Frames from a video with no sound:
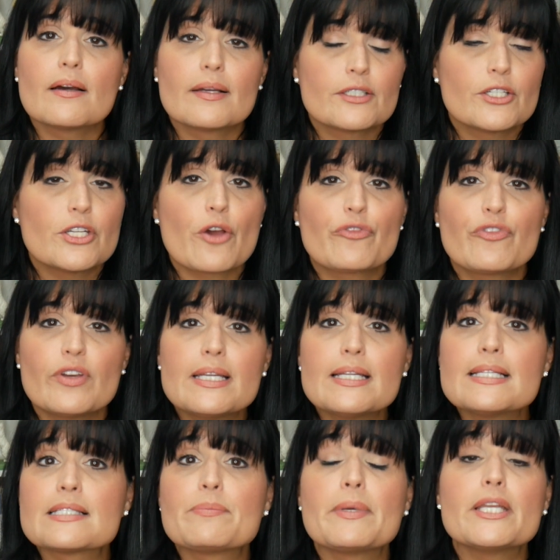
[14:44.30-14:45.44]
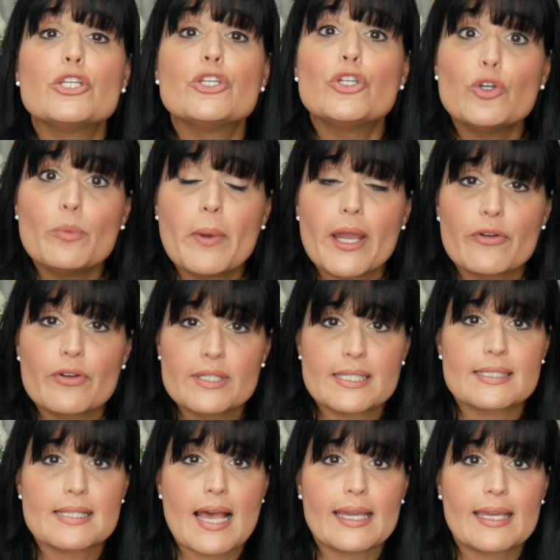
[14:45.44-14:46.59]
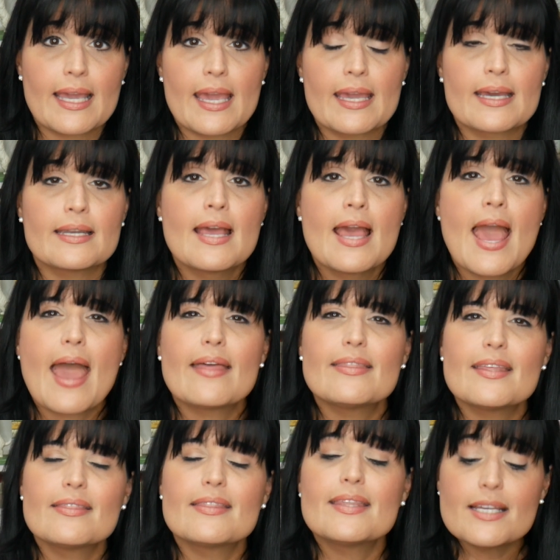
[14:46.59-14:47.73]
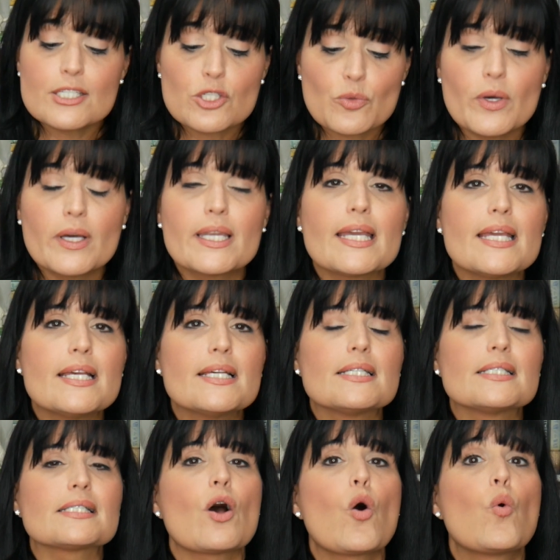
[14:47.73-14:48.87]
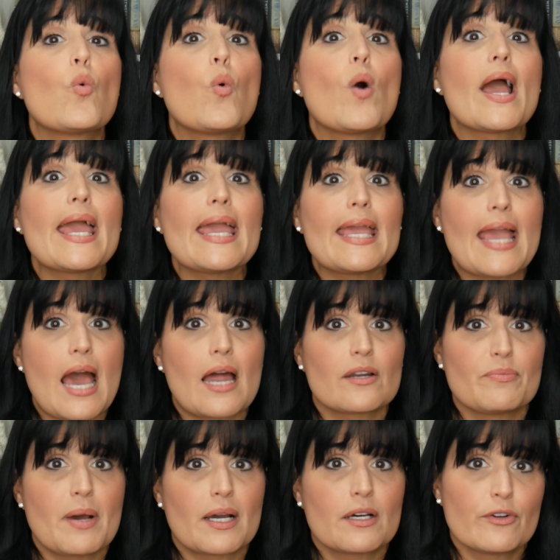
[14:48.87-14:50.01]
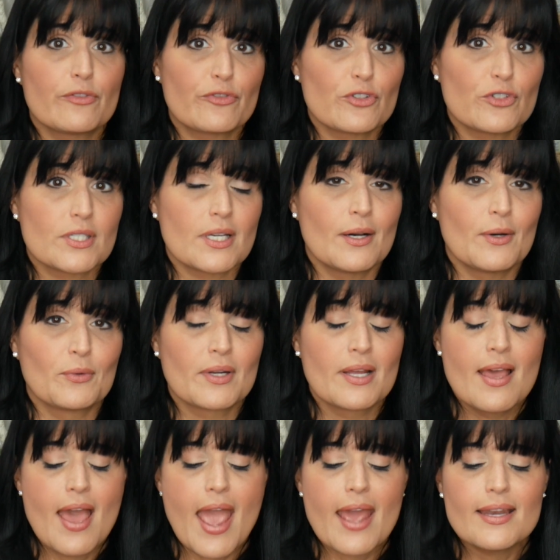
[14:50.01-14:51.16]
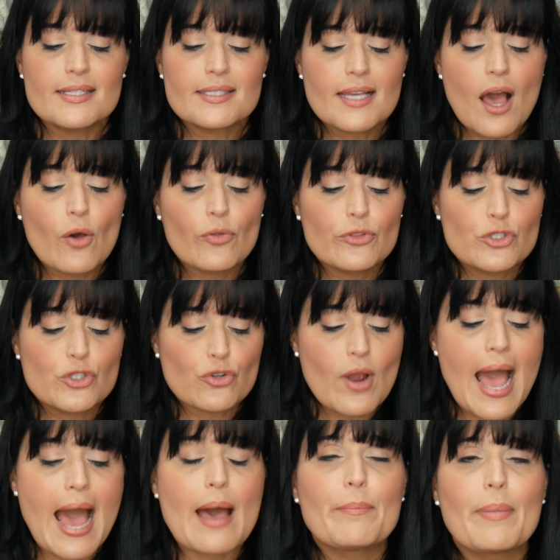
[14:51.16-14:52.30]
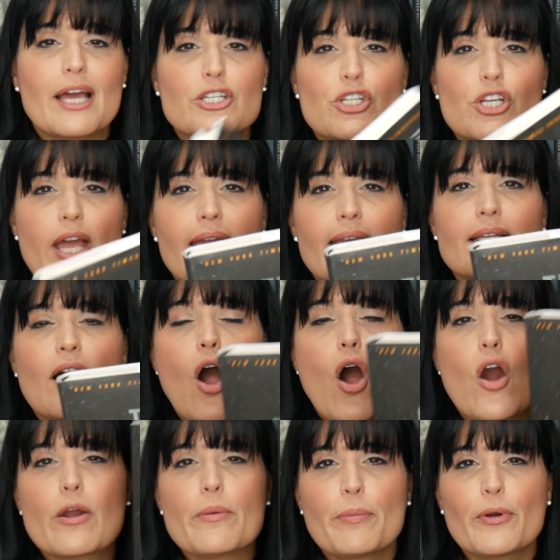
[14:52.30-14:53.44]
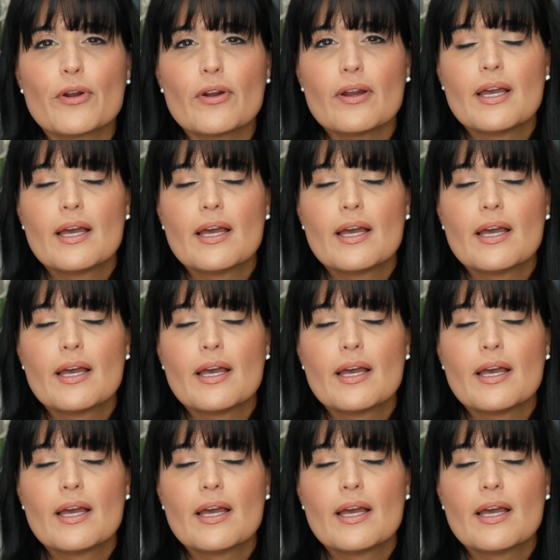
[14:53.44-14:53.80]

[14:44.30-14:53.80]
you know, fit in as many Newberries as I can. And then this one is way out of my comfort zone, and it's called The Drive by Jane Harper.